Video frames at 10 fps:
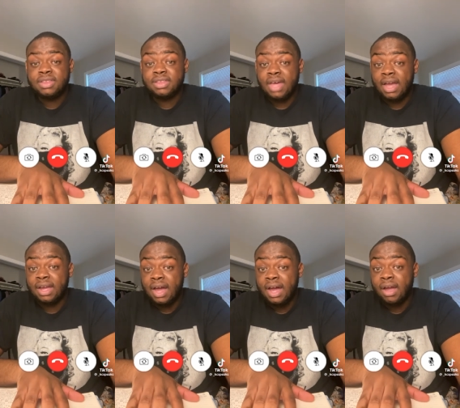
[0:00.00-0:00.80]
That
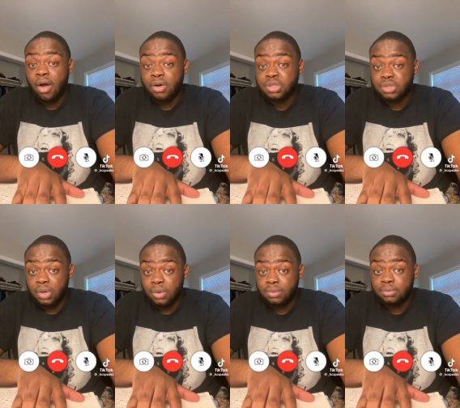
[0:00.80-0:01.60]
guy
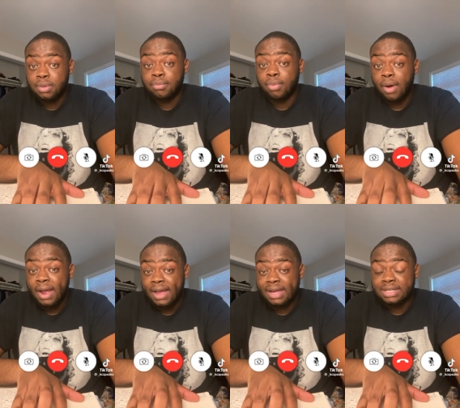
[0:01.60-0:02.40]
also
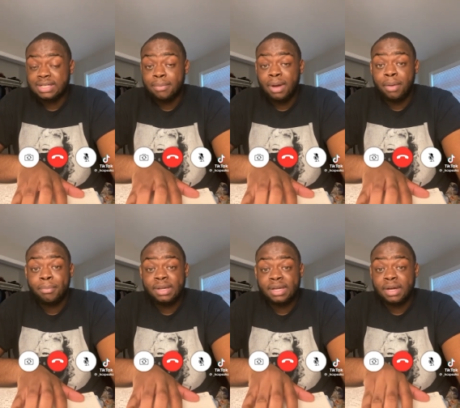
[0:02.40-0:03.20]
bragged about
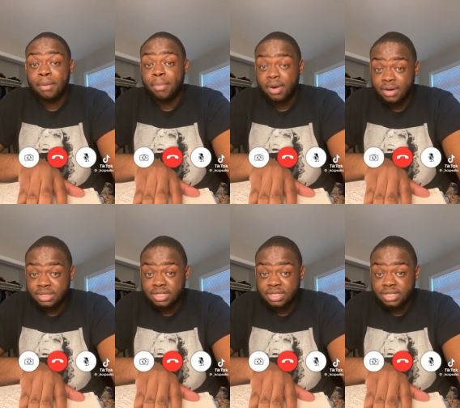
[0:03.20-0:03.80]
being a part